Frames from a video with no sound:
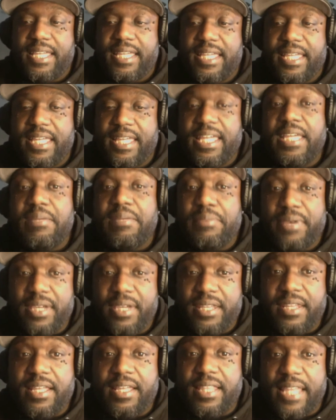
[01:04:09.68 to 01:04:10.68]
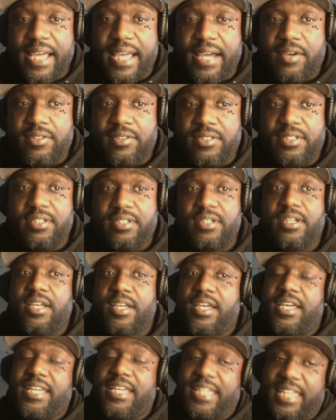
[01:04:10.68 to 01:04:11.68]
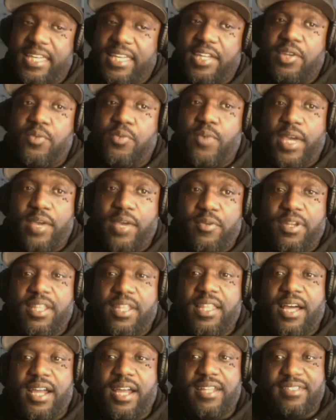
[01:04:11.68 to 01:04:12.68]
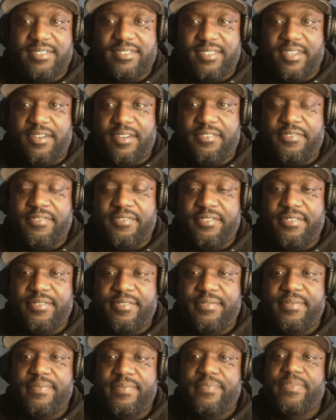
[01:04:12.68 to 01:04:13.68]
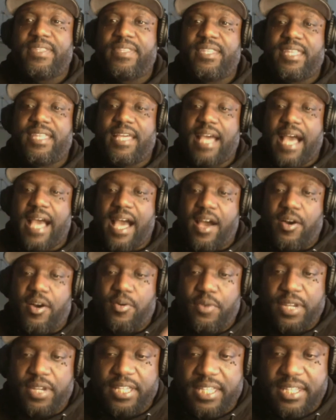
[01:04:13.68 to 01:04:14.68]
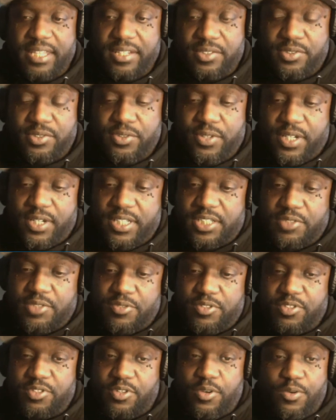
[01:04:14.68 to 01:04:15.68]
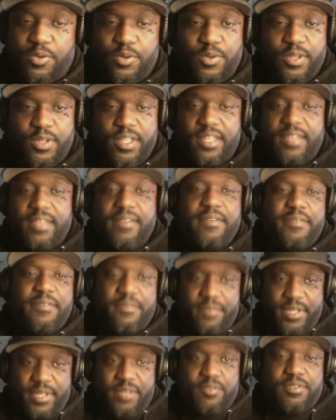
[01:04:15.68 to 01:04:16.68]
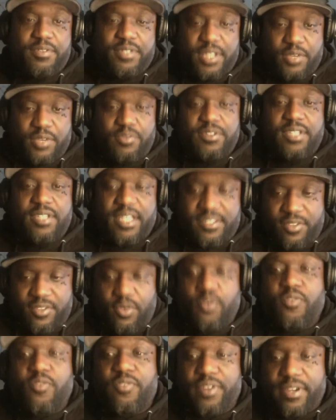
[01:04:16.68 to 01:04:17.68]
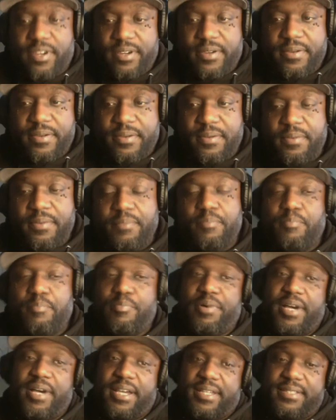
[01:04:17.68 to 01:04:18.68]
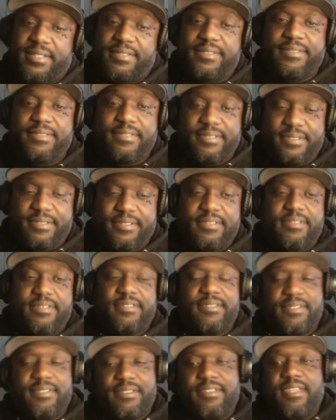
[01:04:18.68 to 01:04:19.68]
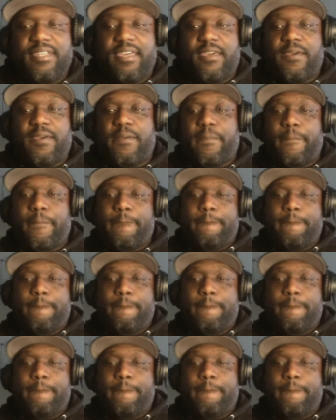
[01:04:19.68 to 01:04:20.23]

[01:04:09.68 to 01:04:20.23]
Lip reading: He been allowed to get away with a lot of stuff. I don't want to get into it because it's over. But yeah.